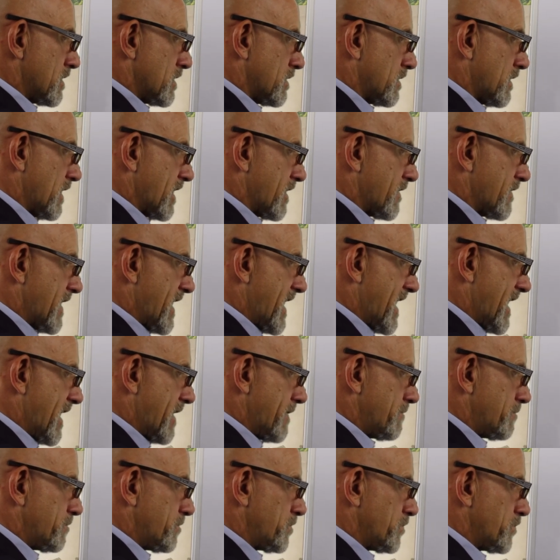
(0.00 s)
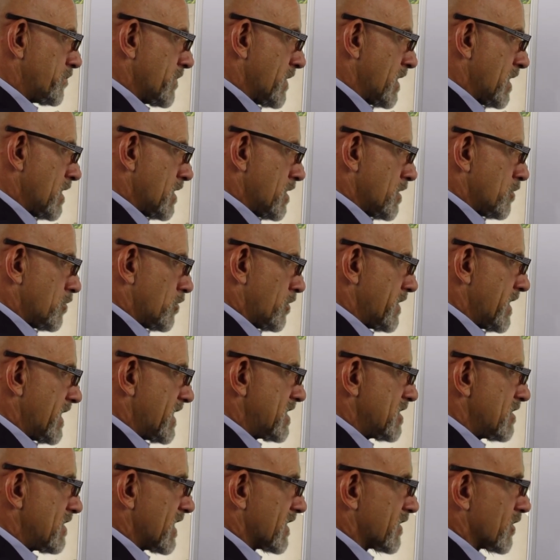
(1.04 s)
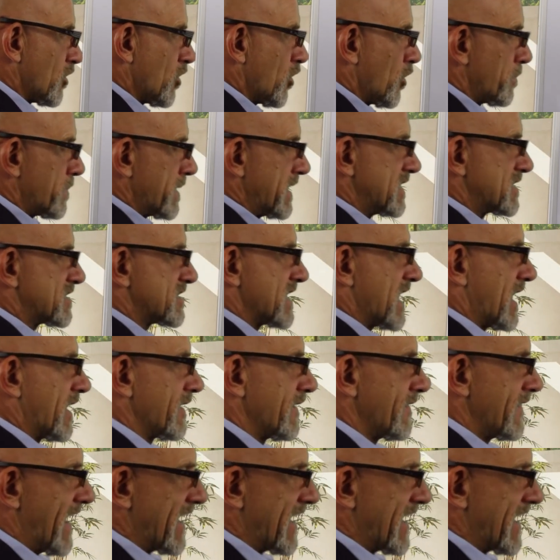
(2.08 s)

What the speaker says: like that, well, then you get the whole piece out. And